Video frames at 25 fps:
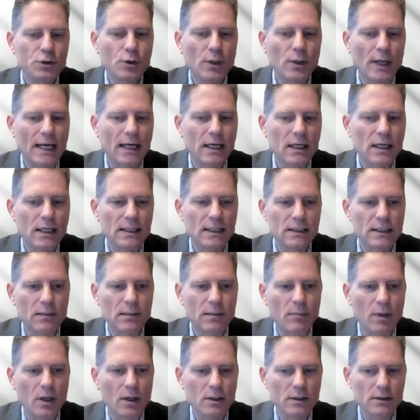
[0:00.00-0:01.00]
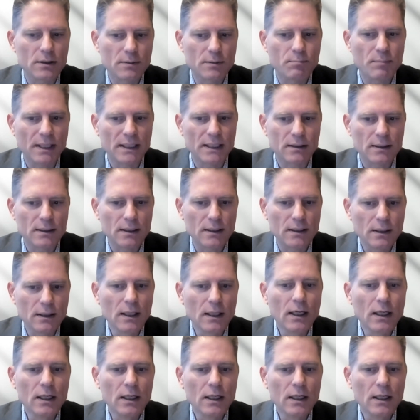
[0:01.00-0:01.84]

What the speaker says: your aggregate demand better.